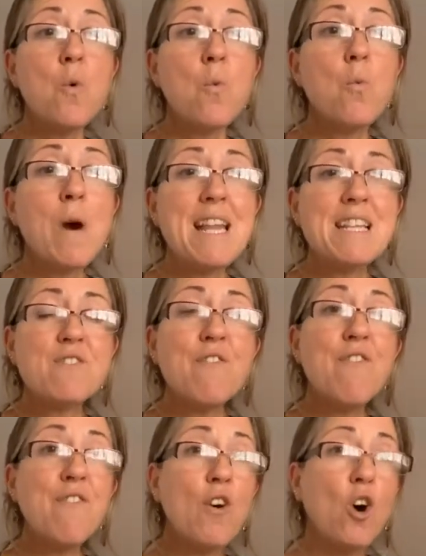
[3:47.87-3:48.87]
when it's
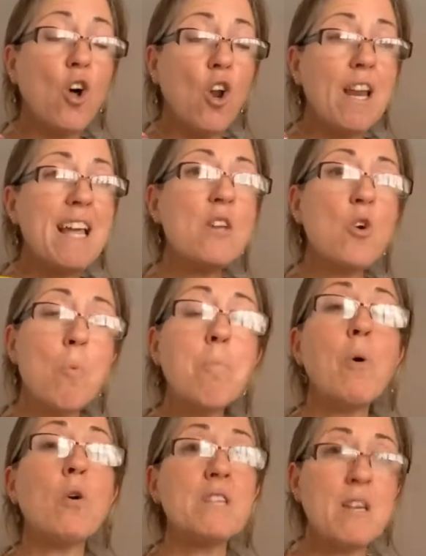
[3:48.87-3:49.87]
full, in your
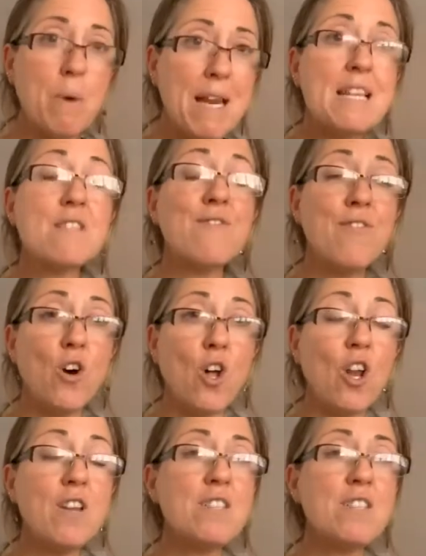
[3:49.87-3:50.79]
body when it's full,